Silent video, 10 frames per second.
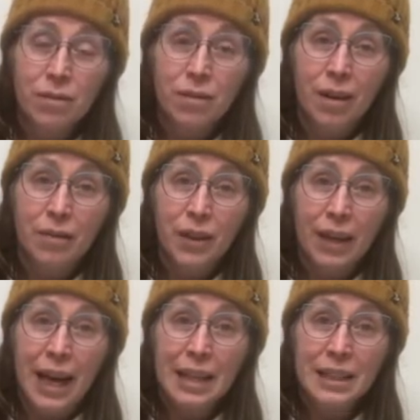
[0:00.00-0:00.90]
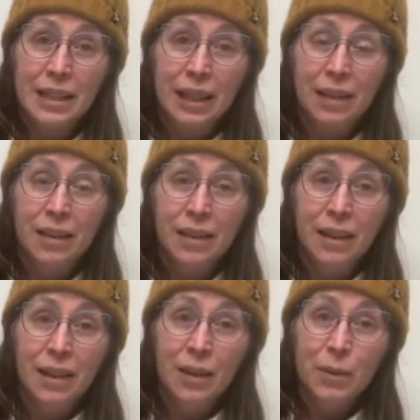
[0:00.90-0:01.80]
of your casting,
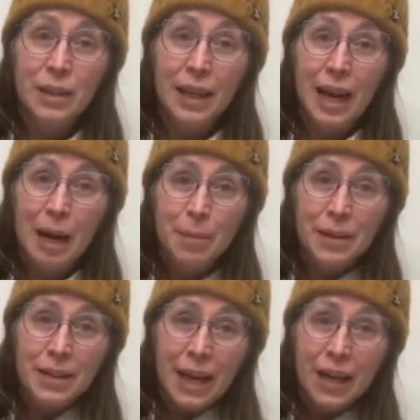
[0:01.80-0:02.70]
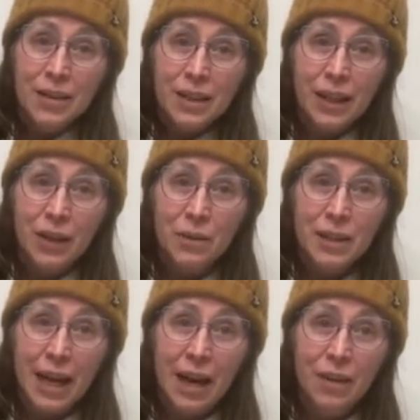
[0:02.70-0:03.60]
what's going to happen is air is going to go
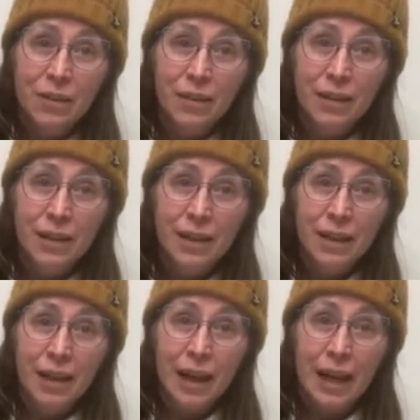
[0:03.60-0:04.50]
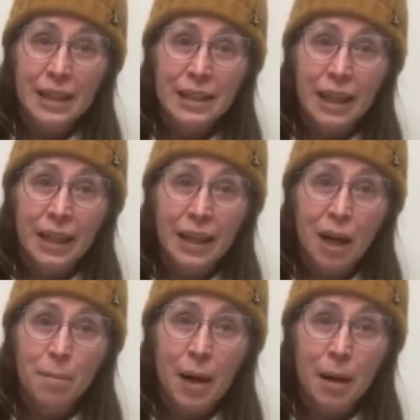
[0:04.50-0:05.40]
down and it's going to come
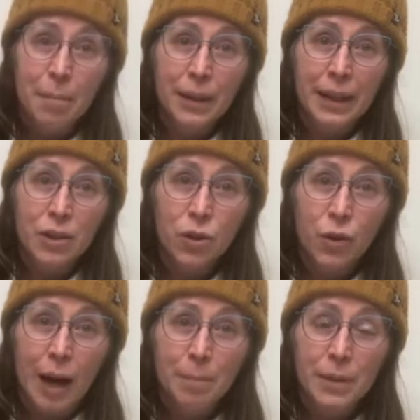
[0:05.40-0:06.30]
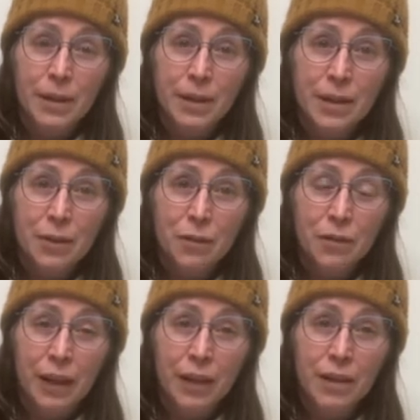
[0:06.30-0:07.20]
up and get trapped in these little
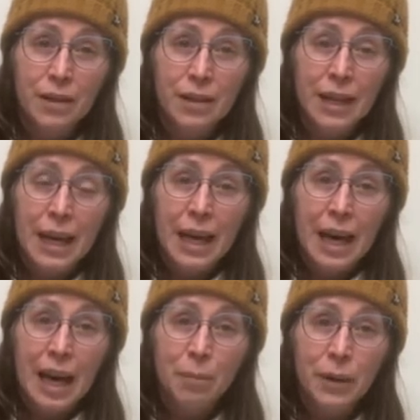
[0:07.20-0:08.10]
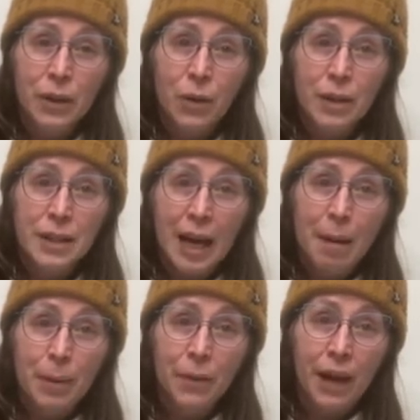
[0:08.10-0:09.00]
fingers. And when you go to tap
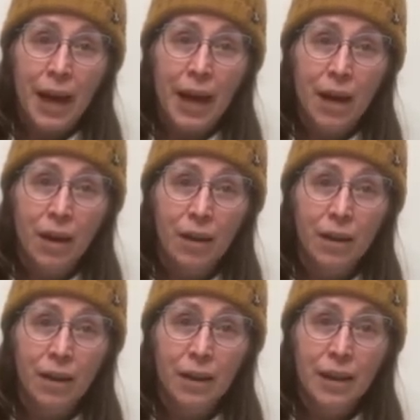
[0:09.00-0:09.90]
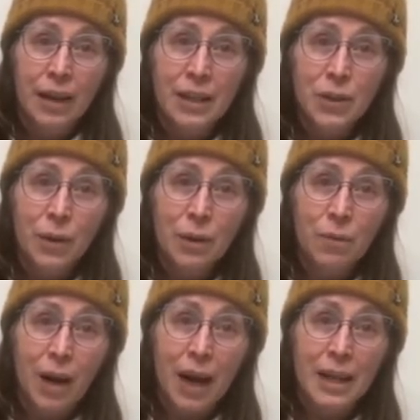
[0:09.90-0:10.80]
out the air, it's going to
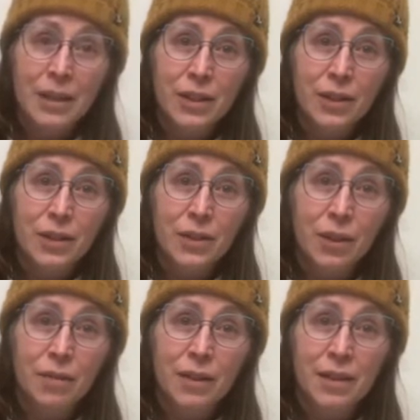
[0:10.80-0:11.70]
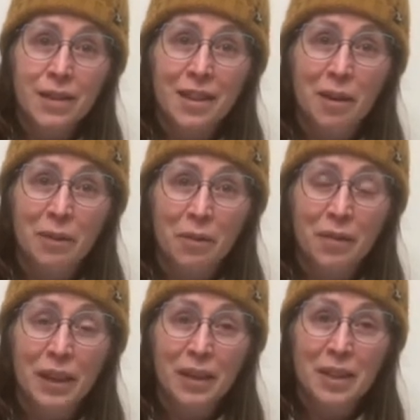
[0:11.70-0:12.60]
rise to the surface of your
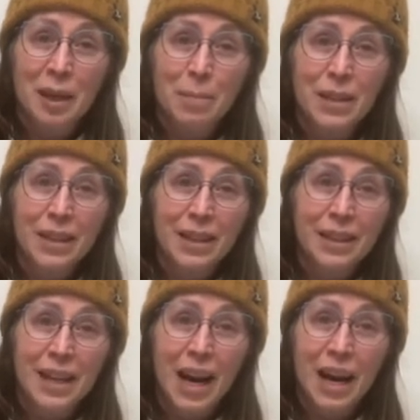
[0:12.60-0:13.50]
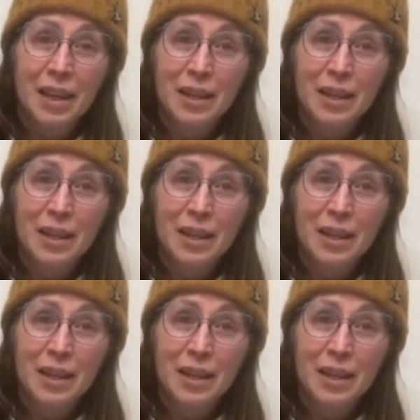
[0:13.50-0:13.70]
fingertips, not